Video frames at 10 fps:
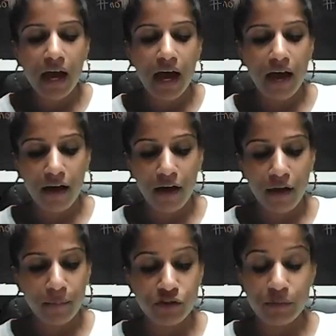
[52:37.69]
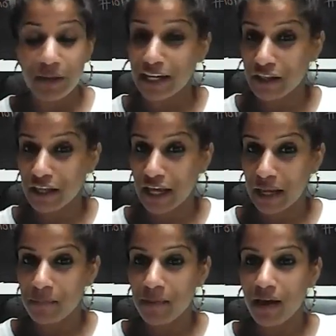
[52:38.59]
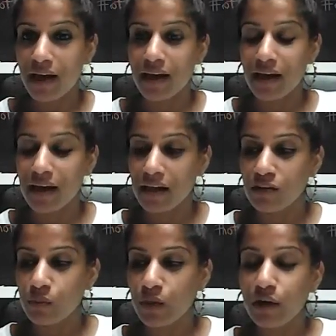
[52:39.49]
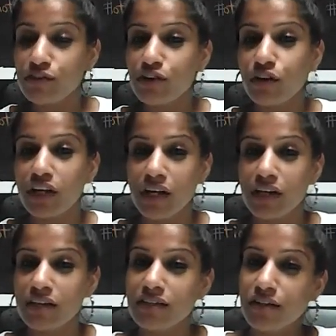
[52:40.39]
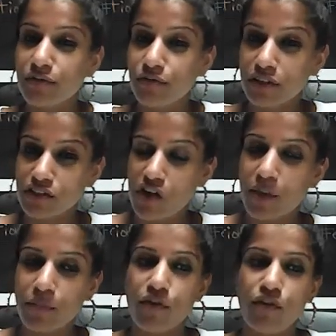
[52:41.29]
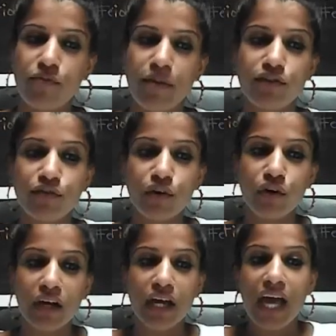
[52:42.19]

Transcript: To play another game, and we're going to look at a different type of metaphor.